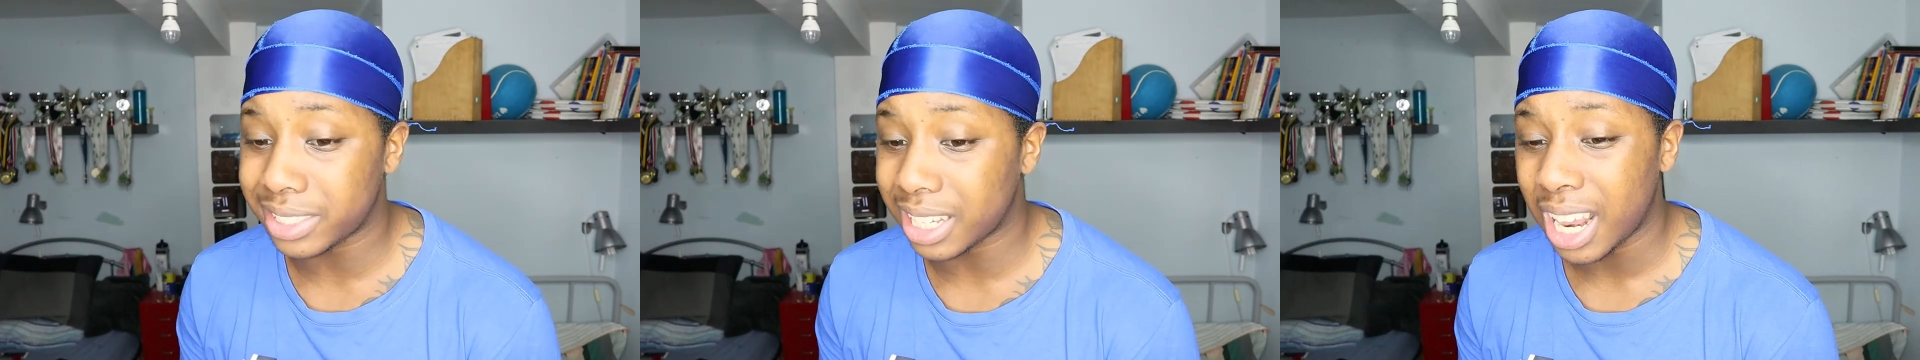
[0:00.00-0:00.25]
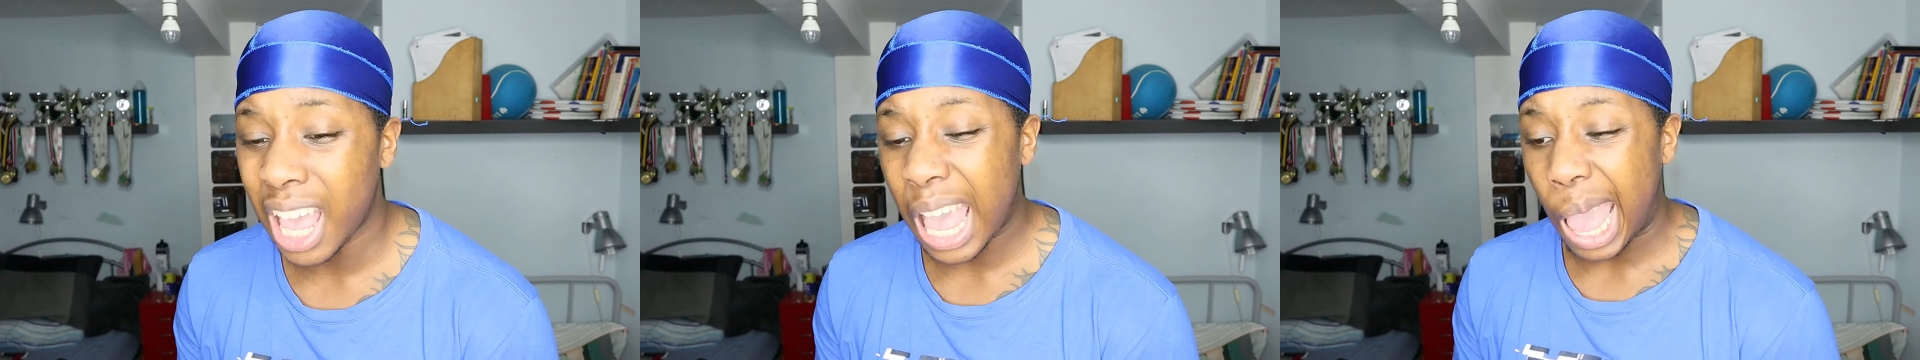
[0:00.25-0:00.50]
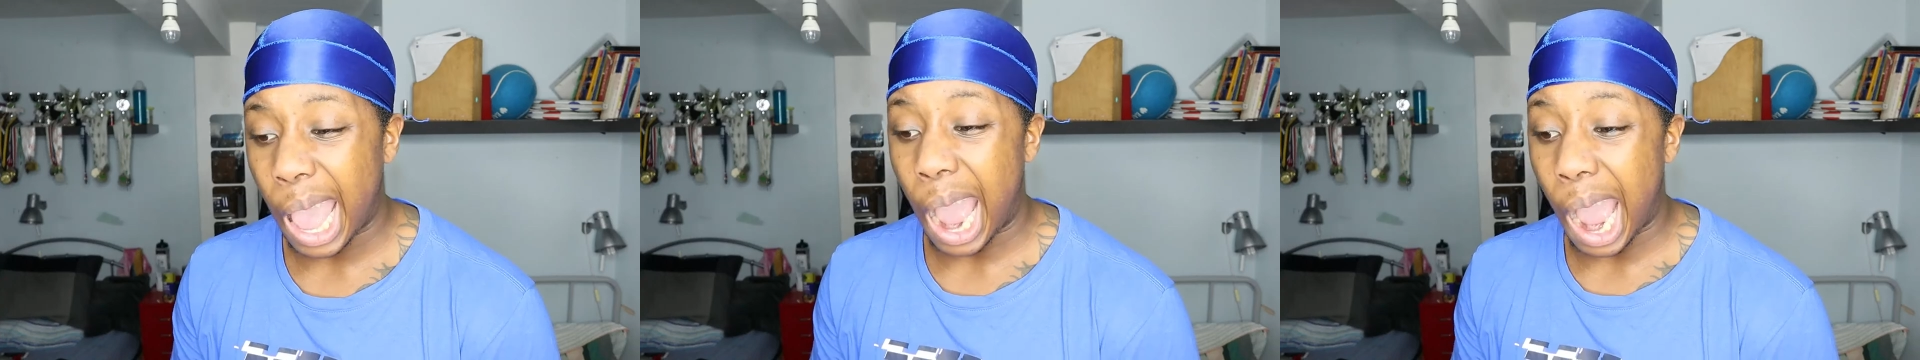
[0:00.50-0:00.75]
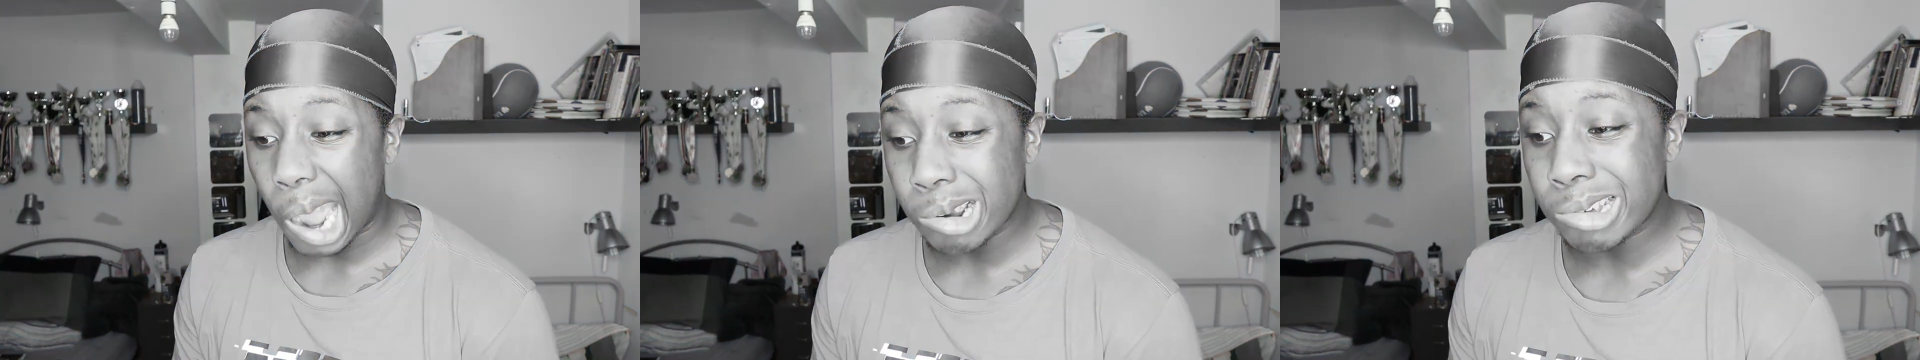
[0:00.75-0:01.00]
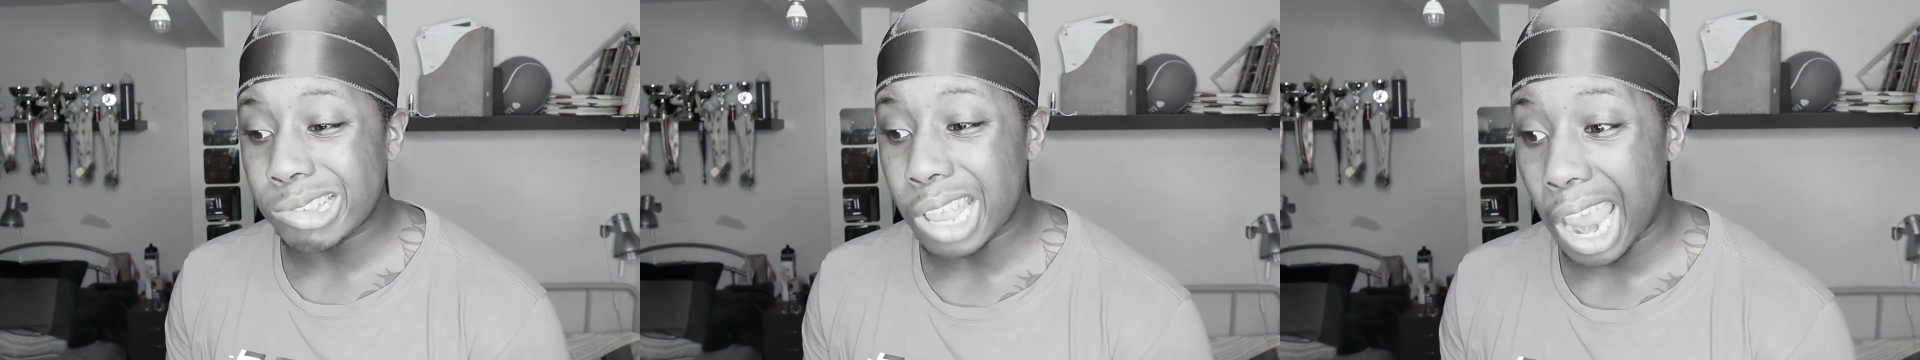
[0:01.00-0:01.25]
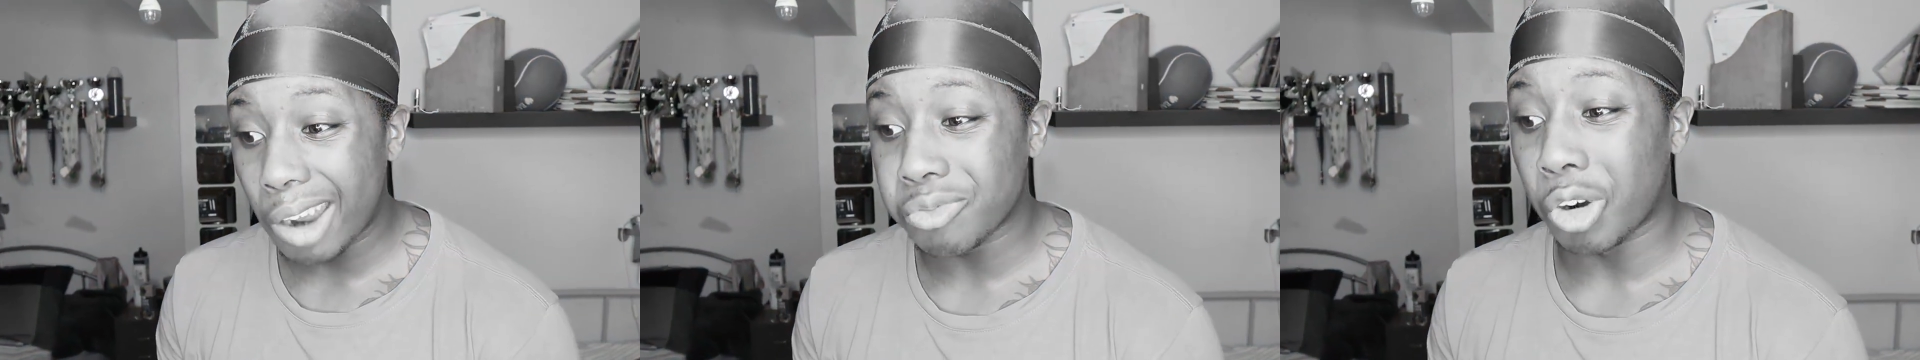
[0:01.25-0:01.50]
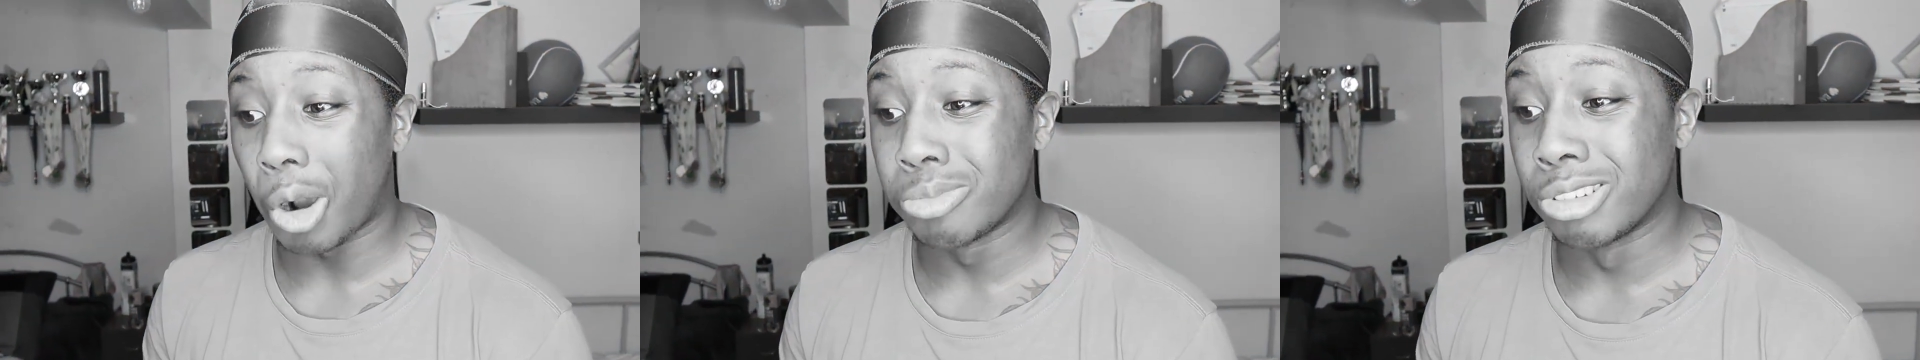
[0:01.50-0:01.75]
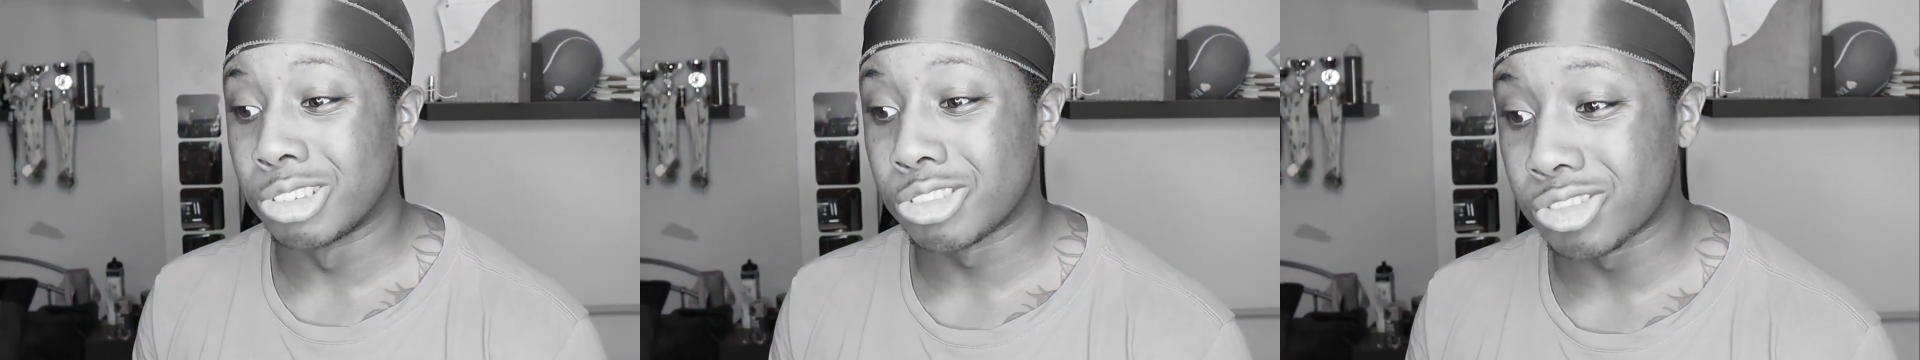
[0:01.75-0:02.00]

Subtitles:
and say, I was here from the